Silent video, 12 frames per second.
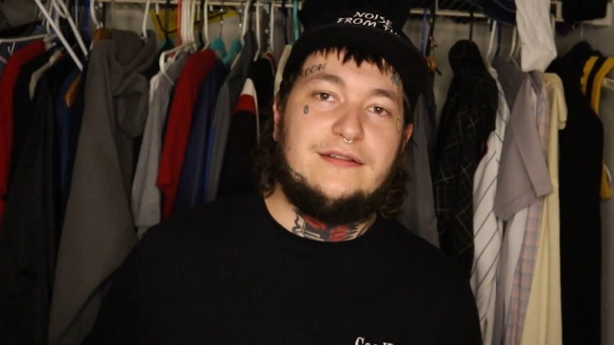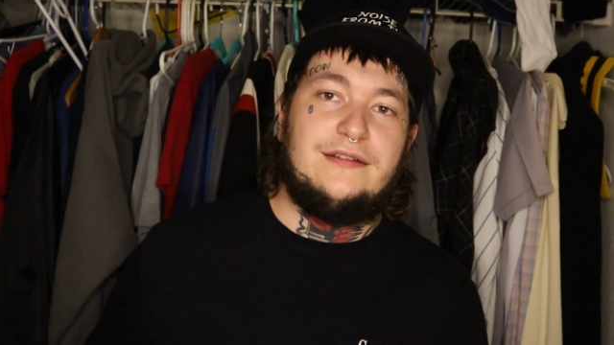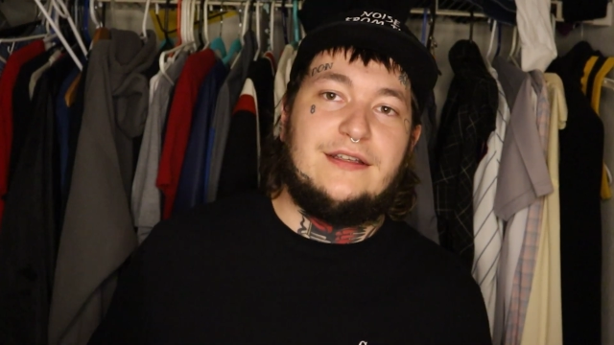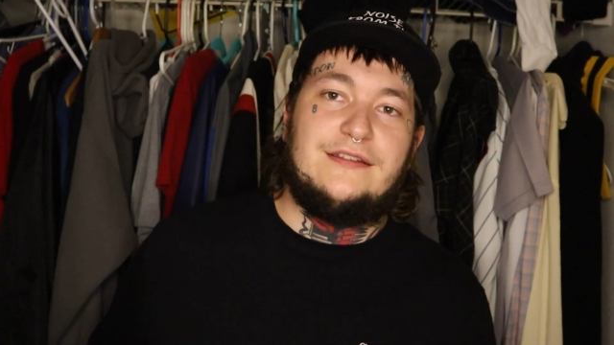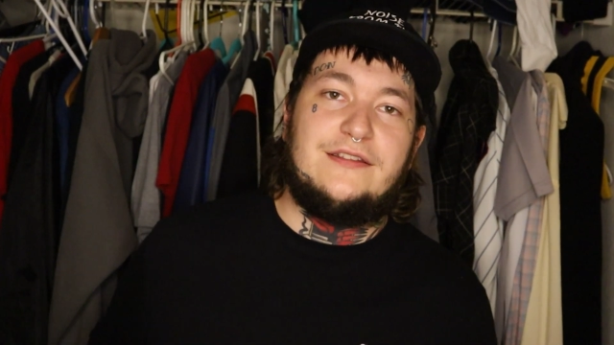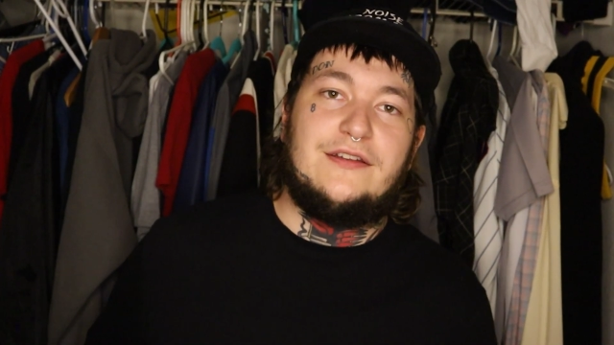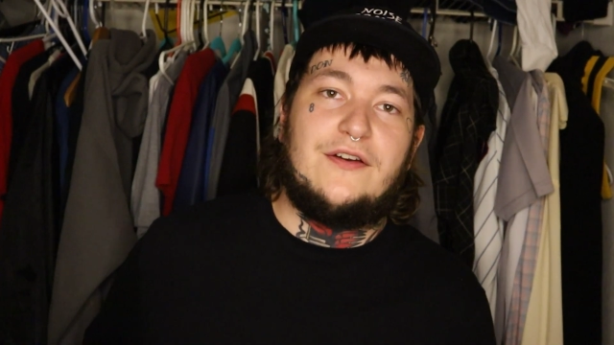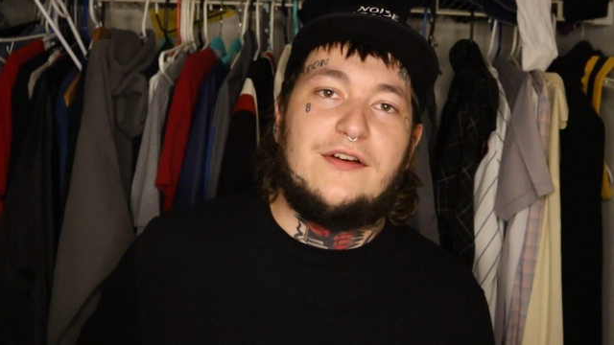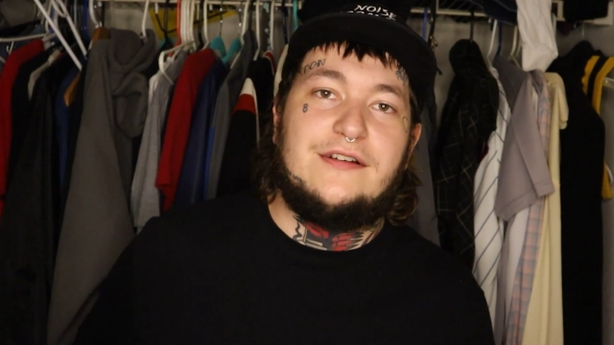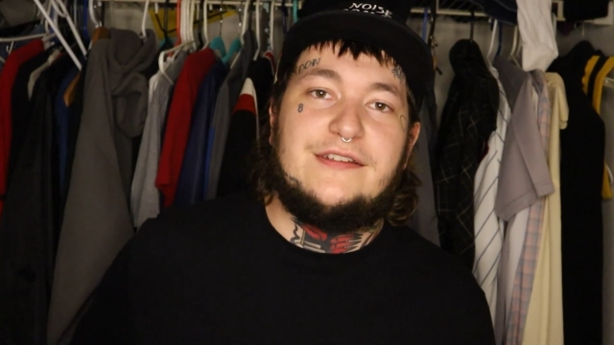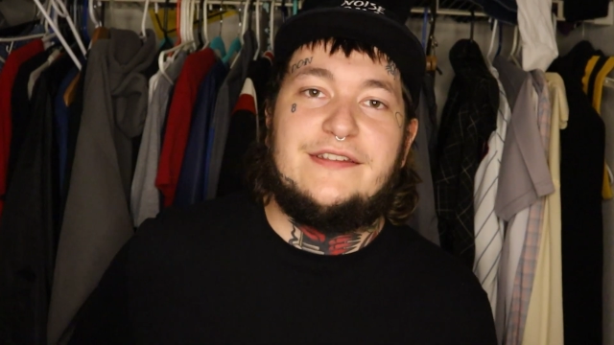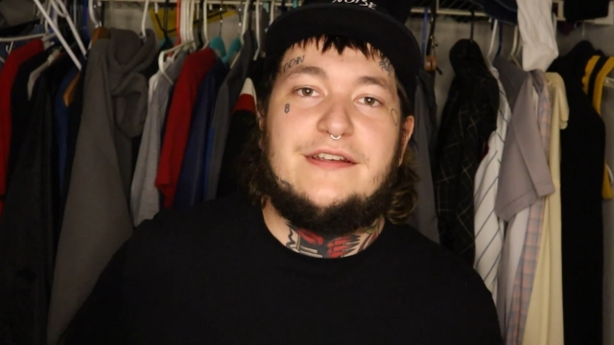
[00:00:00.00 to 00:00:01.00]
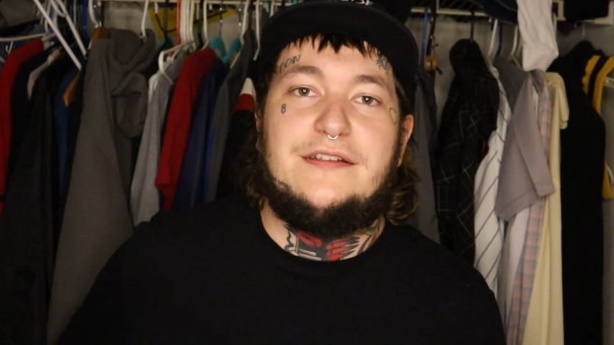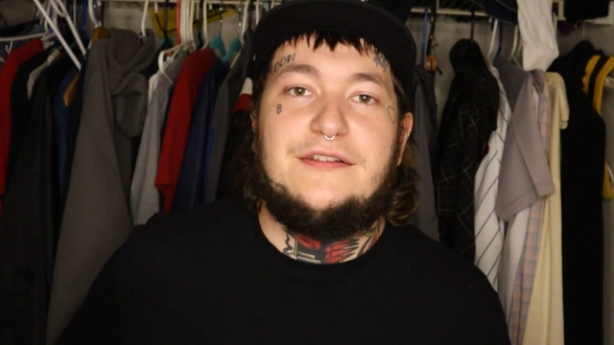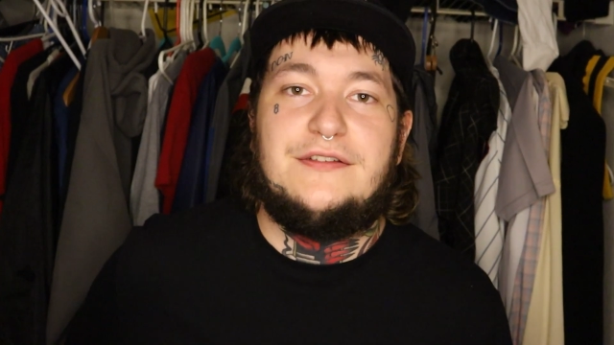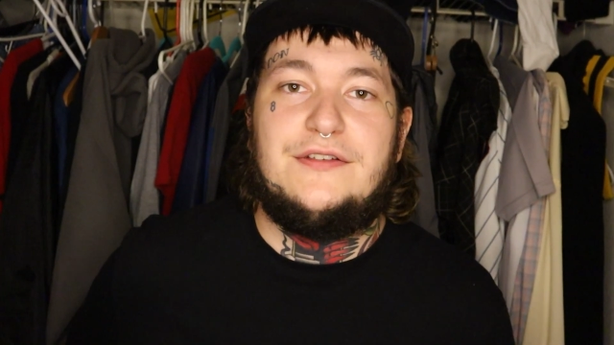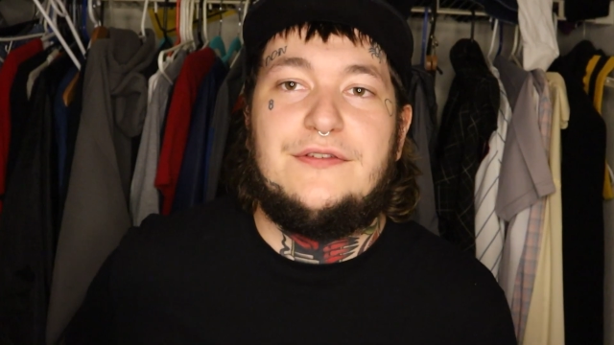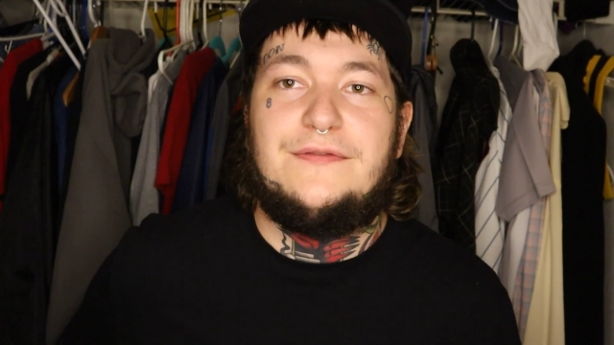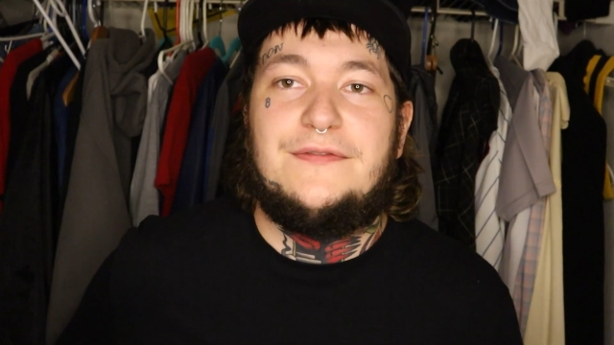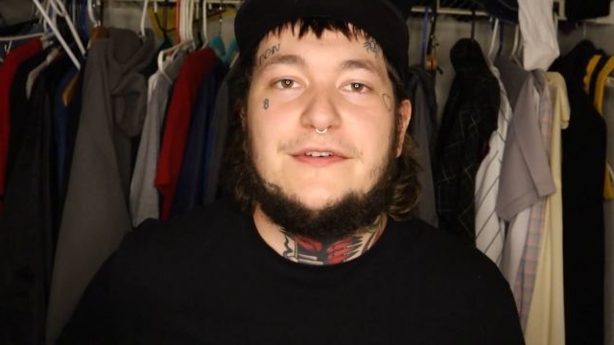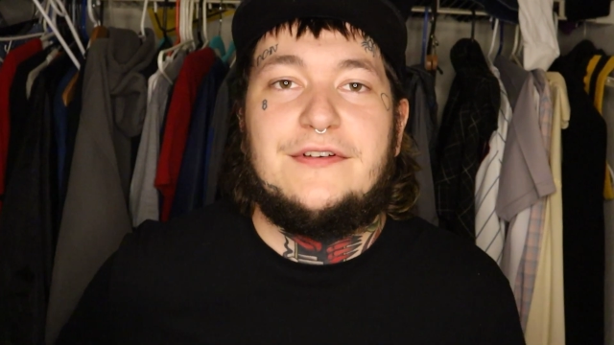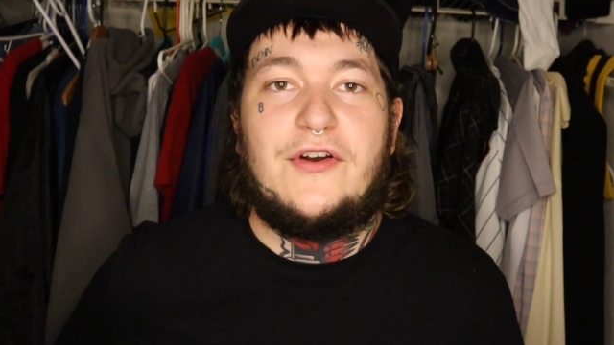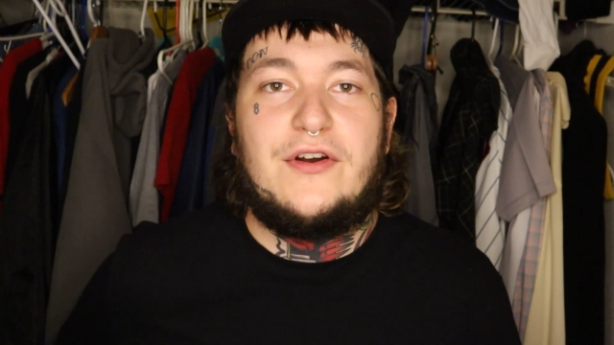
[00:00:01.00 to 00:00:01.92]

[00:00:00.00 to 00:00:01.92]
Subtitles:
That's the hardest thing to do for